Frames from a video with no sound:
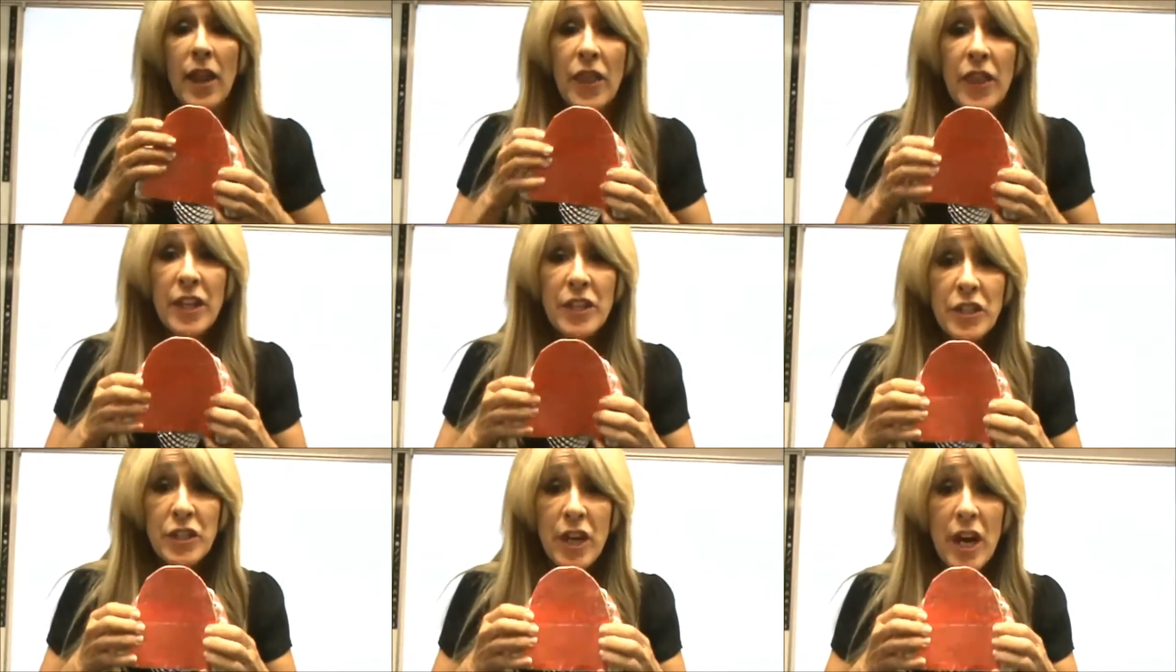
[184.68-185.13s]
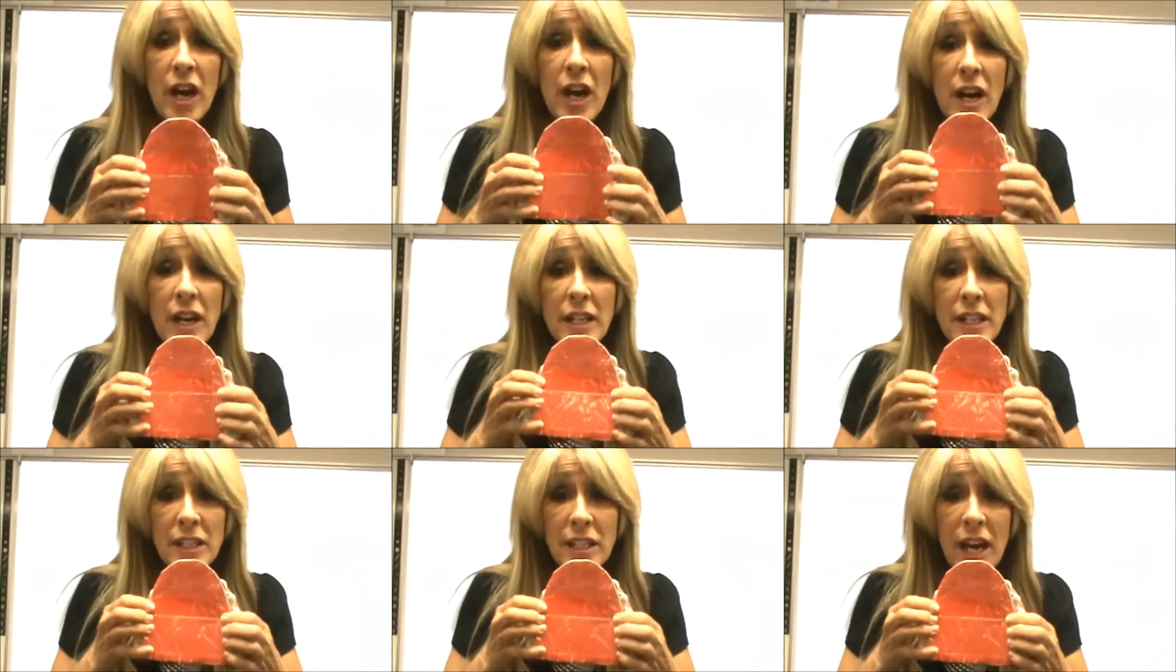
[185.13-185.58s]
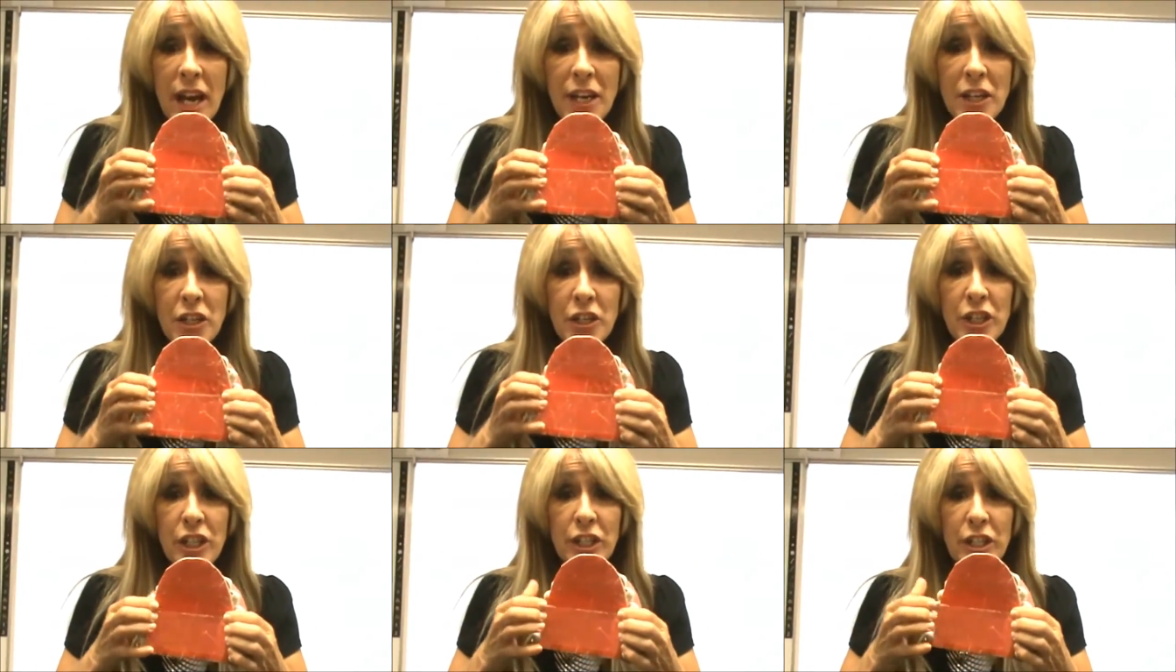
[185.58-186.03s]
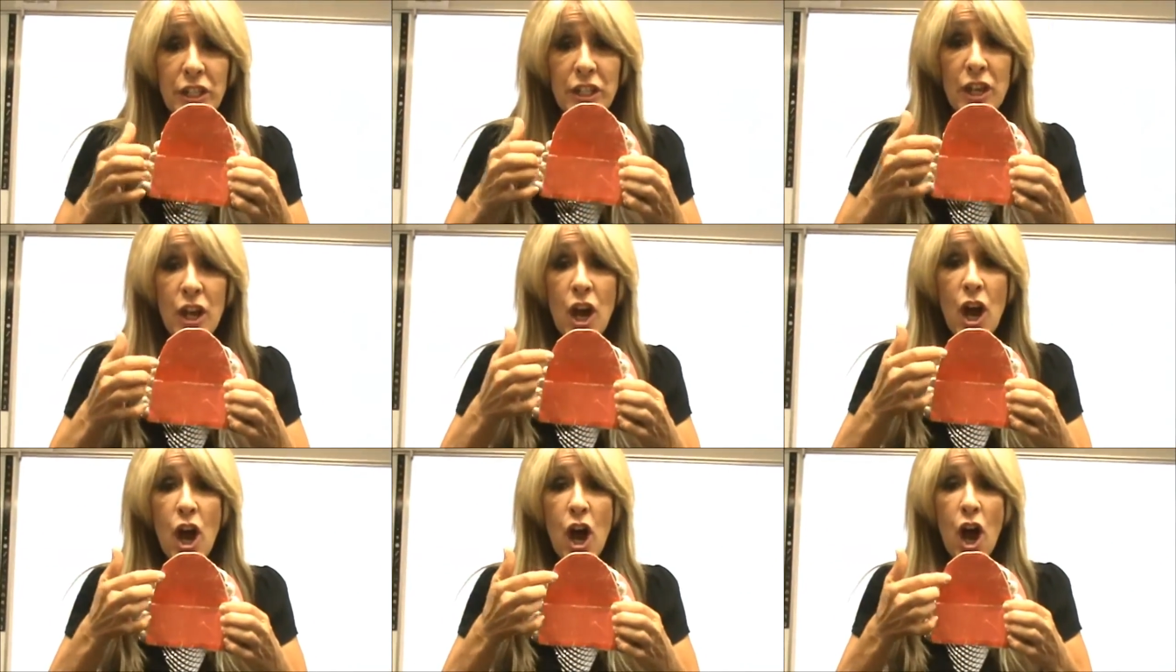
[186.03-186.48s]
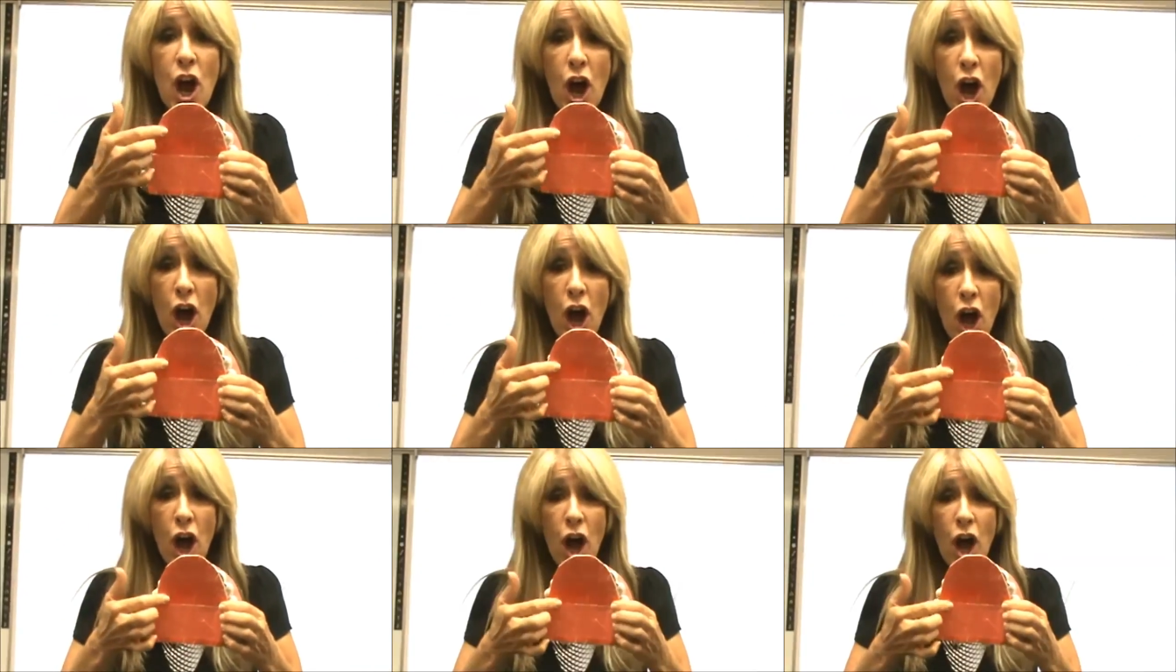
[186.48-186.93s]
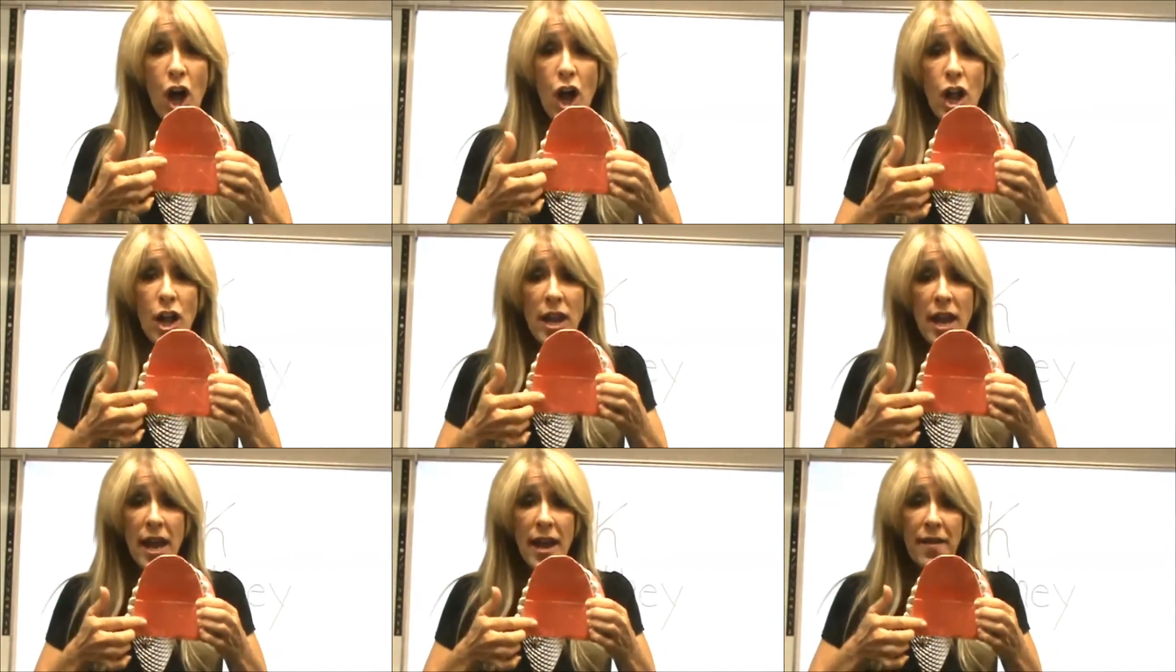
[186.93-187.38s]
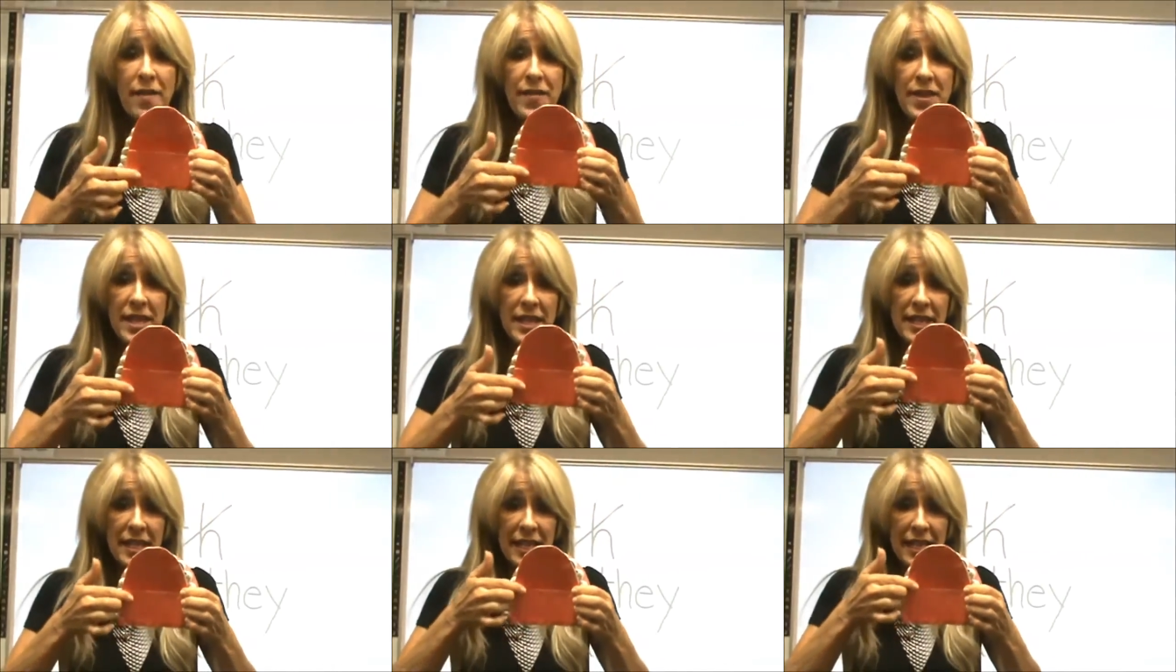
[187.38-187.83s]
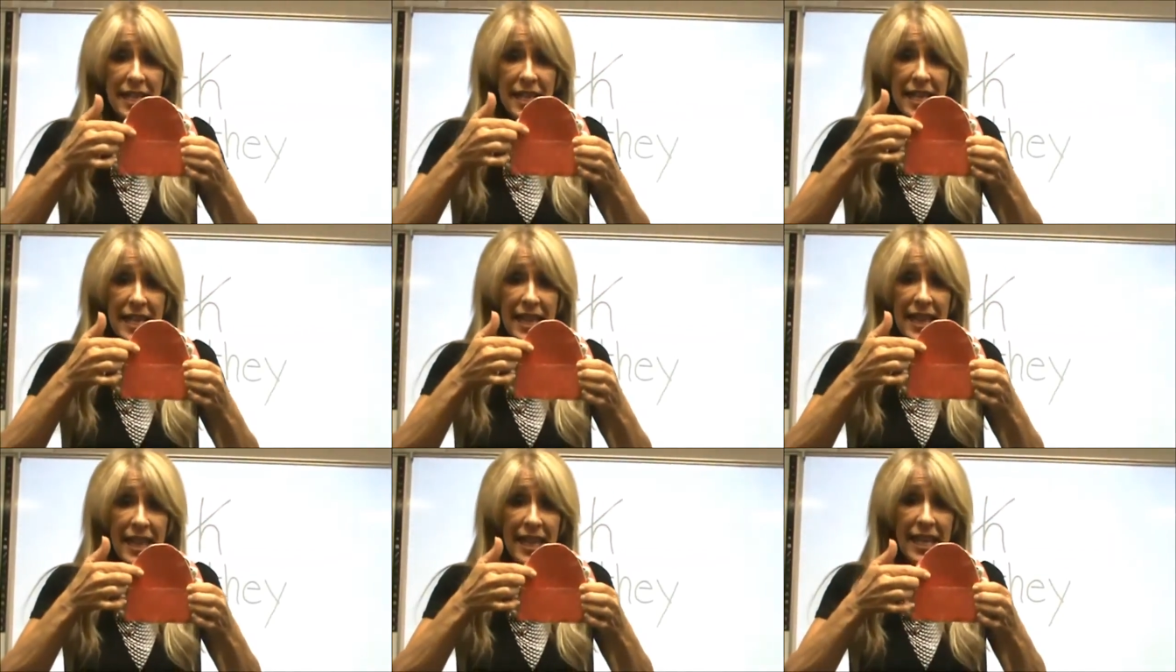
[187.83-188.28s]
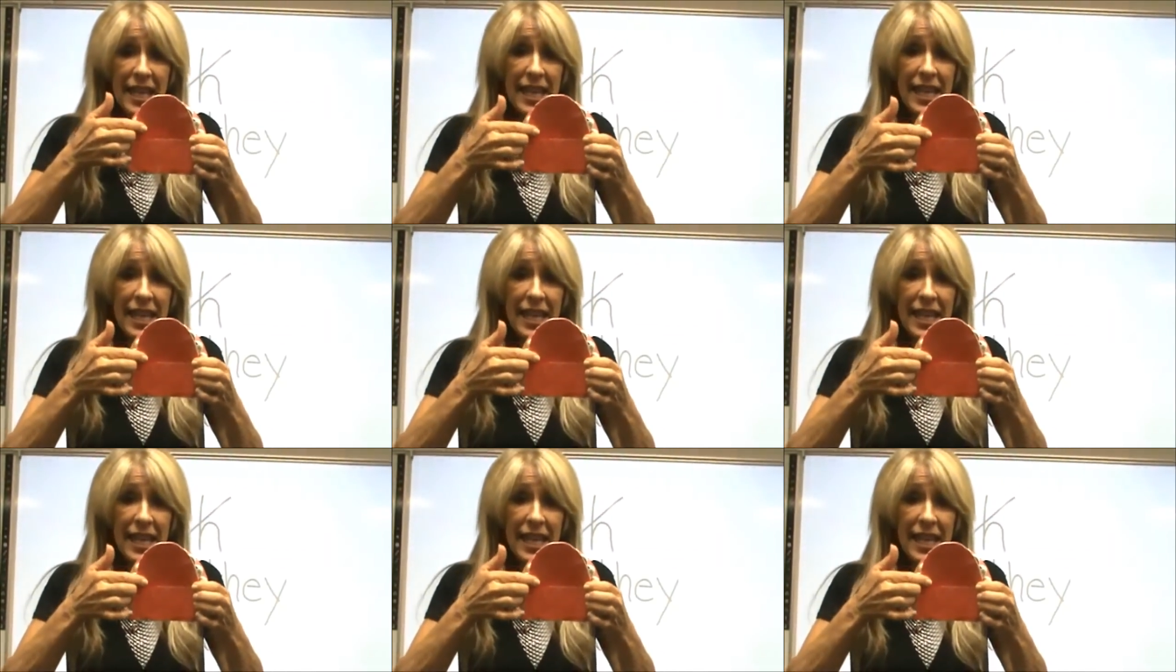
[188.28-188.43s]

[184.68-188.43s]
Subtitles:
The tongue touches all of the teeth